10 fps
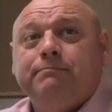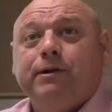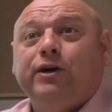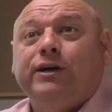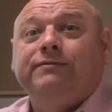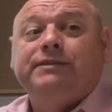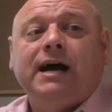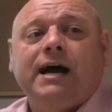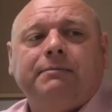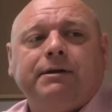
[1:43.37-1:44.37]
period of
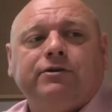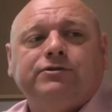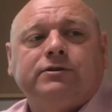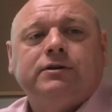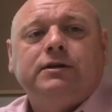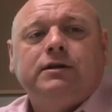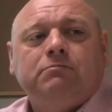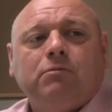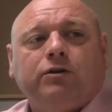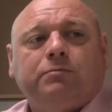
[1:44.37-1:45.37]
time, and there's
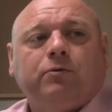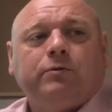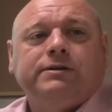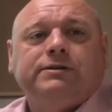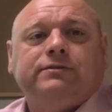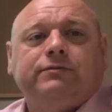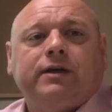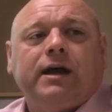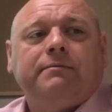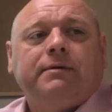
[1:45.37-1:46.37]
multiple reasons for
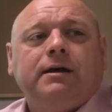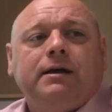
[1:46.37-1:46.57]
that.